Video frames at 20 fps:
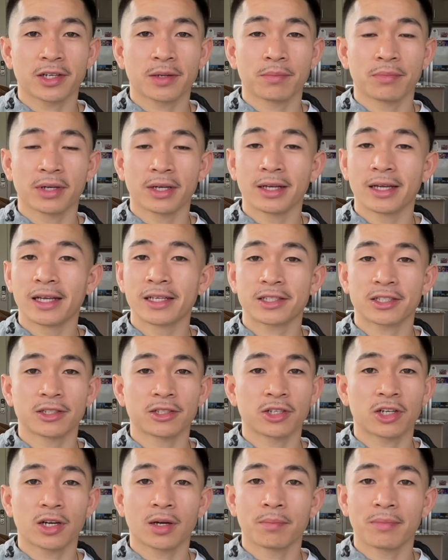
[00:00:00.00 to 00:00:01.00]
but it's gonna
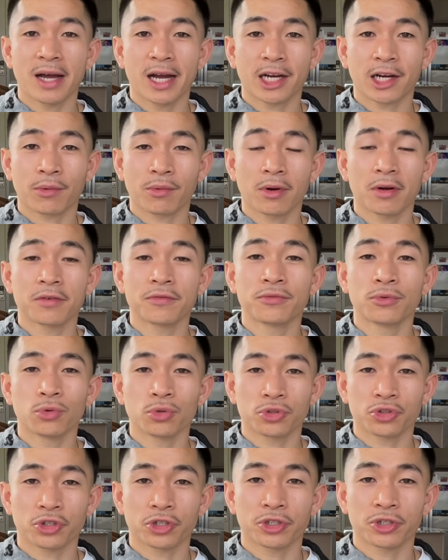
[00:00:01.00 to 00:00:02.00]
come back around full
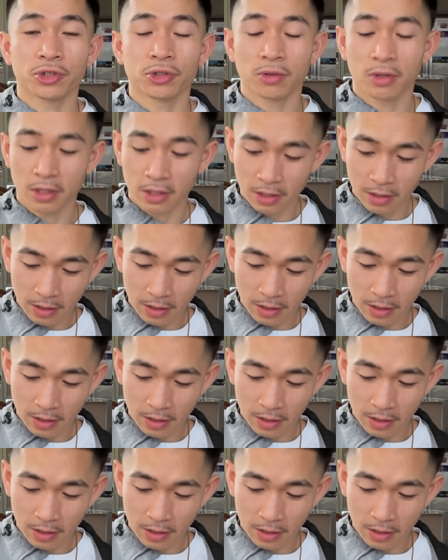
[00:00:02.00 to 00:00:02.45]
circle.